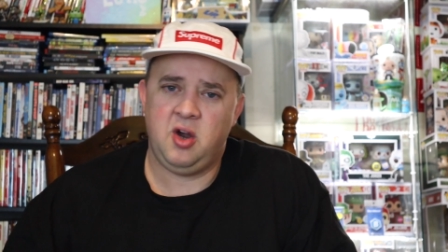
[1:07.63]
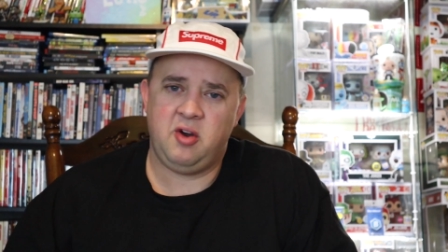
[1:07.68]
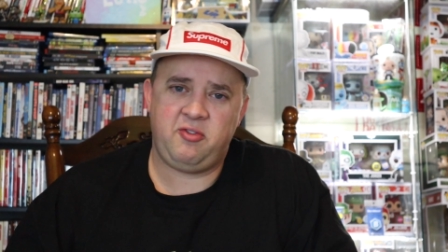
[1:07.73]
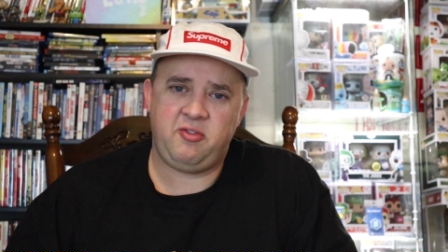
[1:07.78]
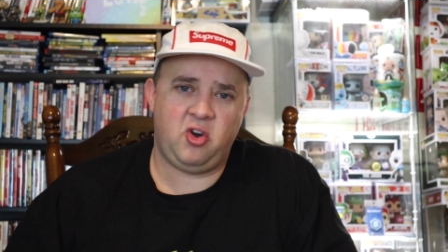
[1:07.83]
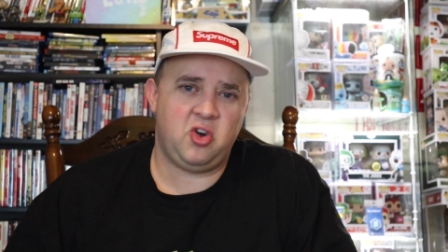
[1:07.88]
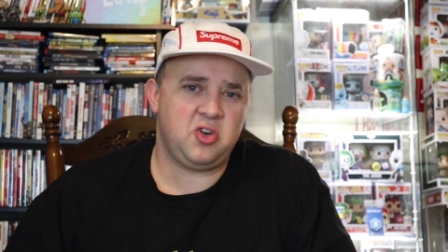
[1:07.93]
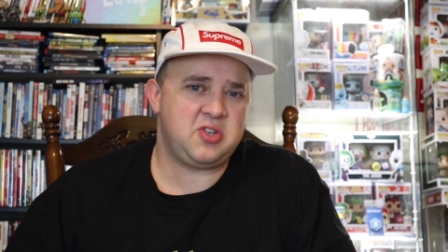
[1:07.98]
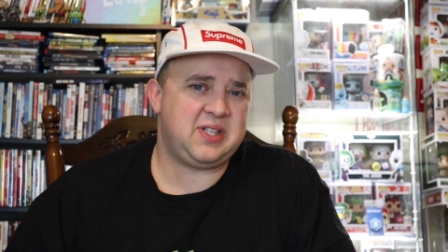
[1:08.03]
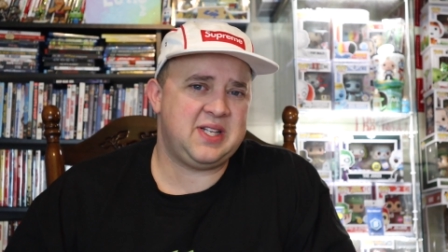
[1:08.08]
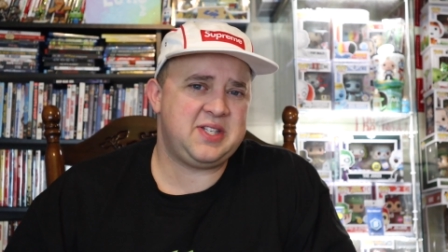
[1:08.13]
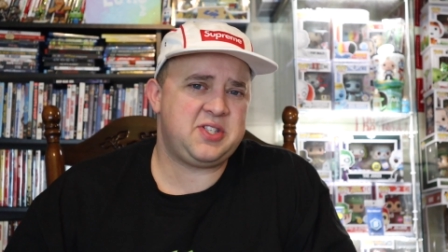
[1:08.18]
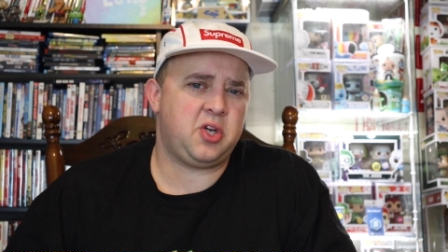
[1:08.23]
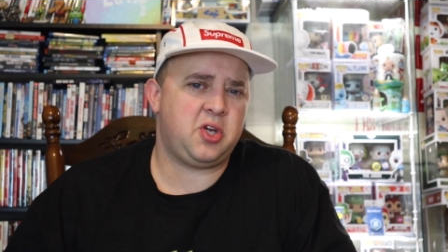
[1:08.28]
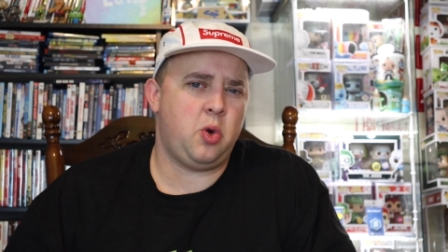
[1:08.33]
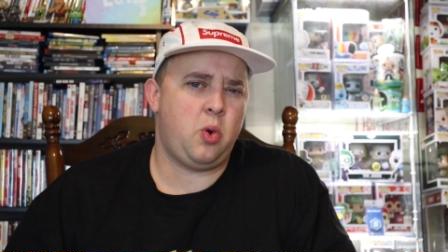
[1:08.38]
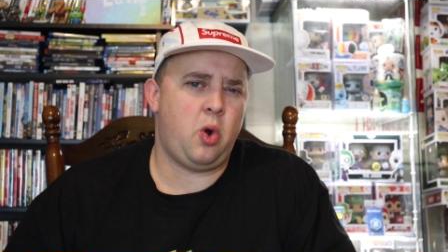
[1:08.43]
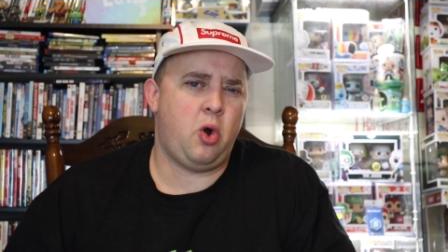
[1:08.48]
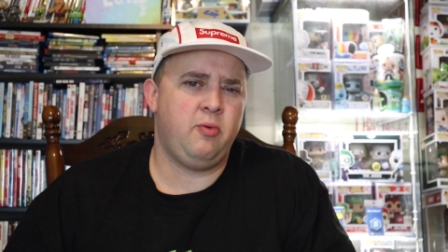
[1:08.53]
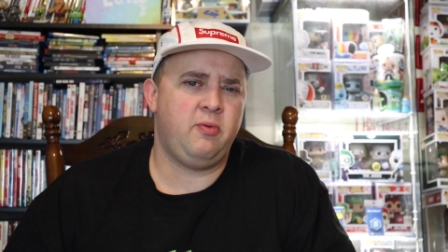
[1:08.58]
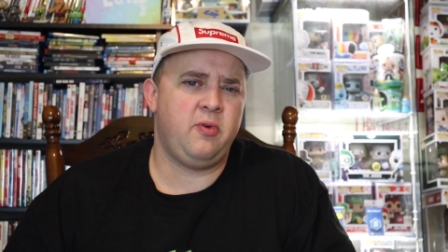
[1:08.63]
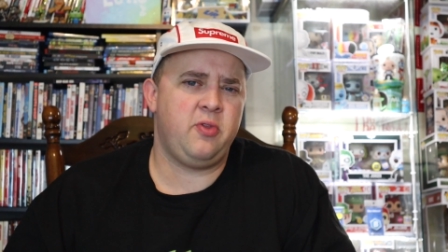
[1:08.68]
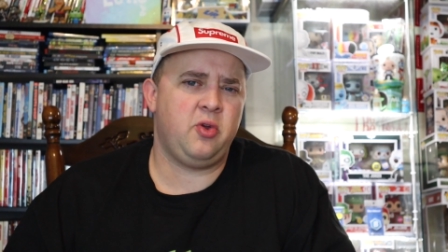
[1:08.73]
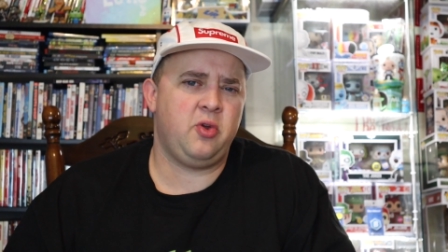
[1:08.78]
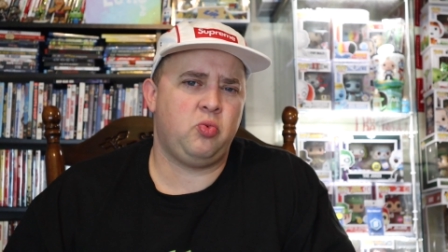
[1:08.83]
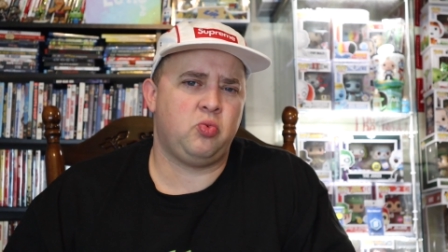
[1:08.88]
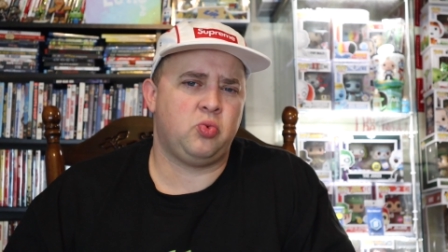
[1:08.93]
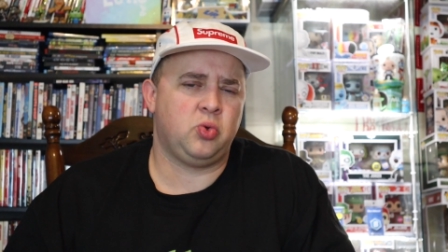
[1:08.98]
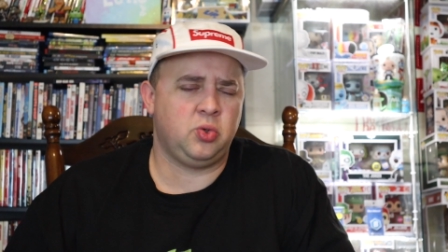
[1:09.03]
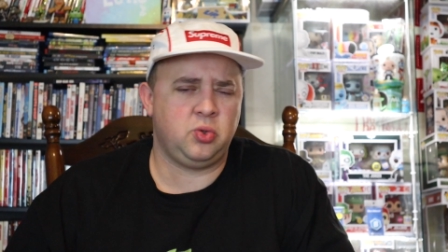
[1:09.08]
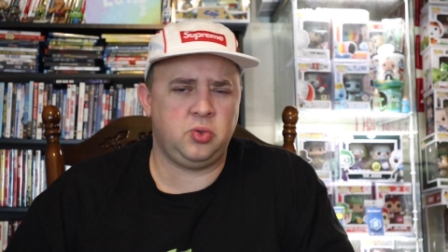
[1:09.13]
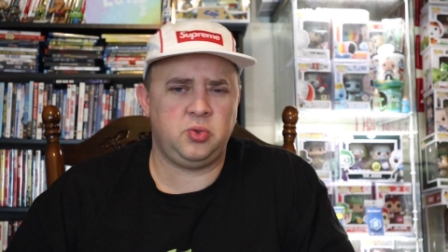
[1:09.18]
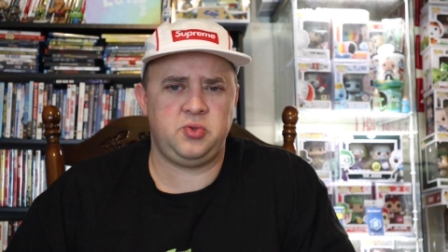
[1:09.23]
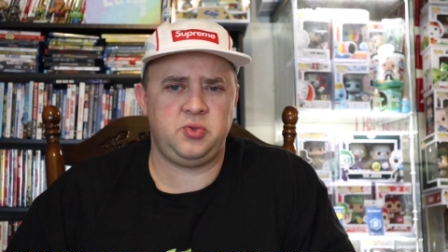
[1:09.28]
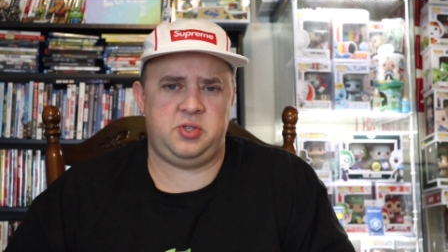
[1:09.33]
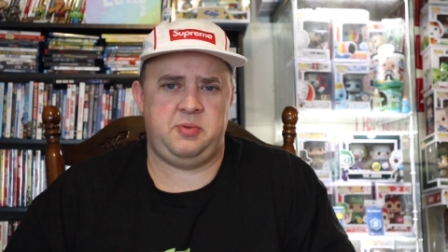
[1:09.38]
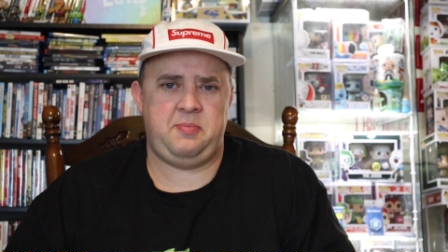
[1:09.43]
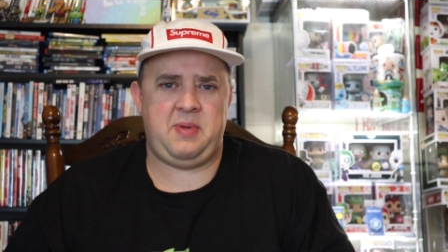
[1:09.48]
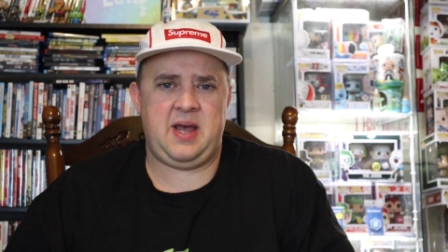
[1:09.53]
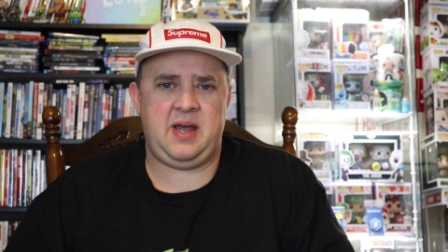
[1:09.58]
First, let's go over the
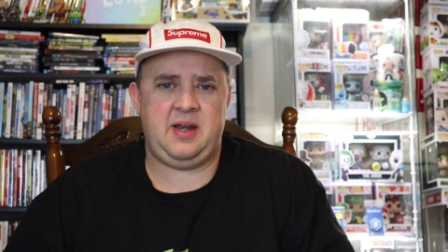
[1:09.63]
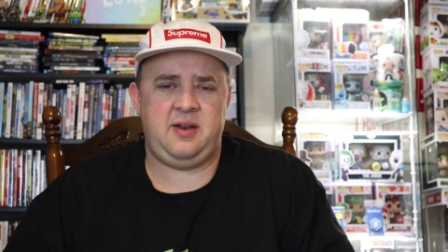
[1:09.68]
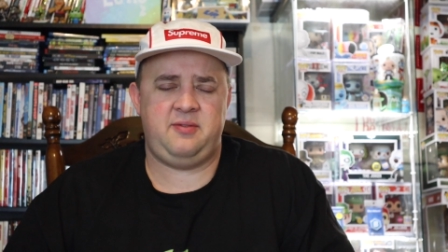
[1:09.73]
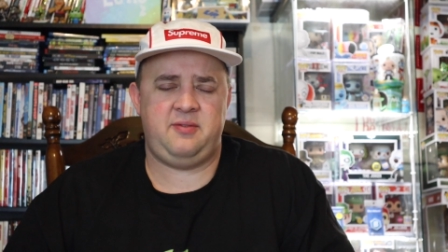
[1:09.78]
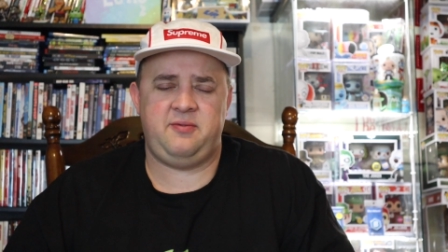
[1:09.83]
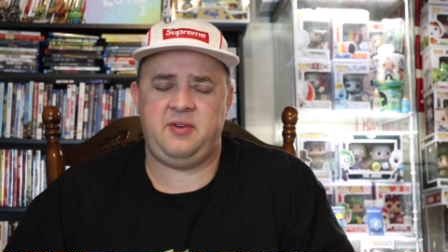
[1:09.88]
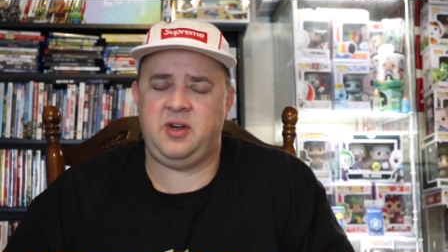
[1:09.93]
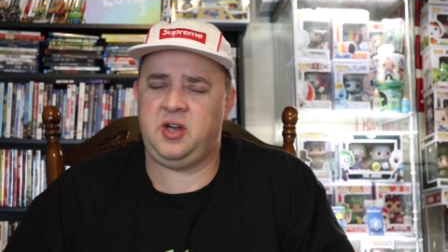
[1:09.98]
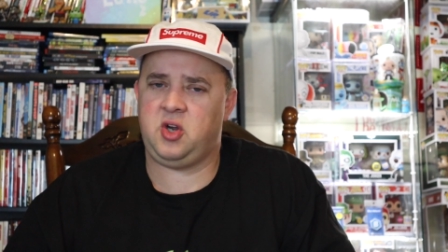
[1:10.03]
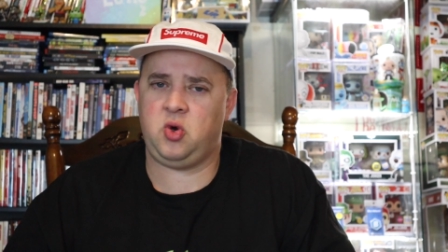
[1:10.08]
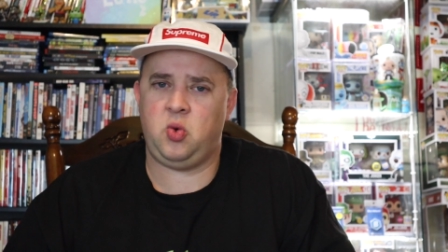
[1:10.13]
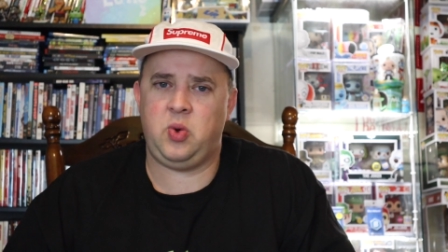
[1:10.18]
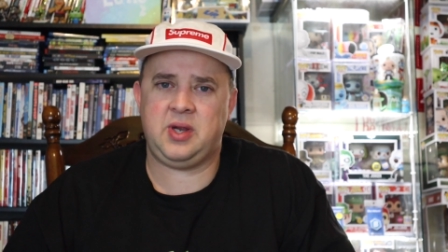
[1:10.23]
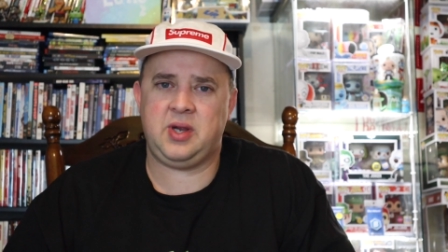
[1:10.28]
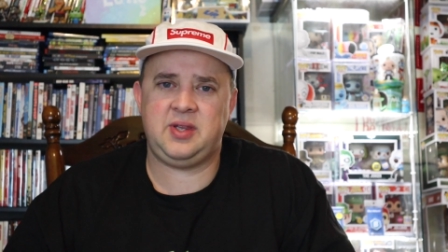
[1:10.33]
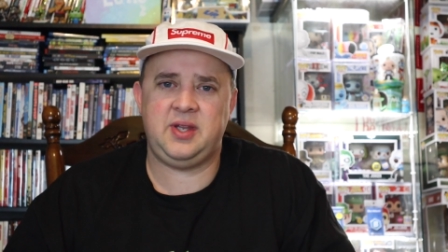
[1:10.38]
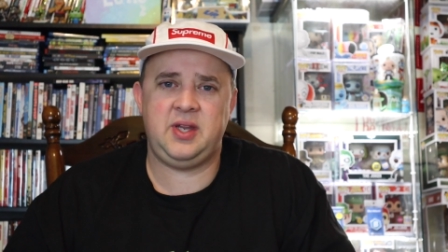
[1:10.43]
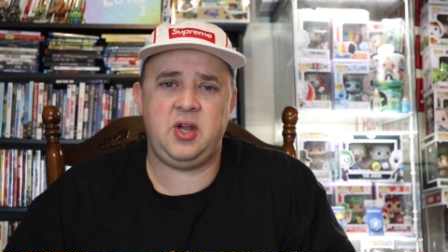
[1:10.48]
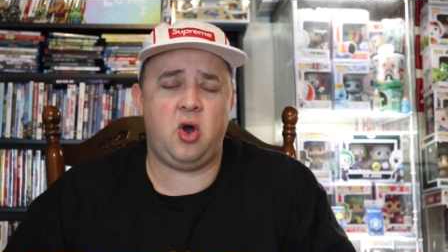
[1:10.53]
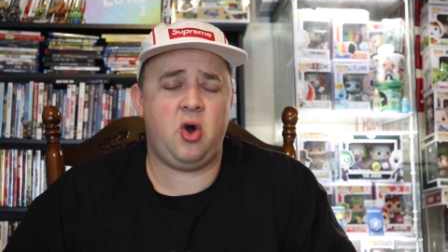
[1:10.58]
rules about it very quickly.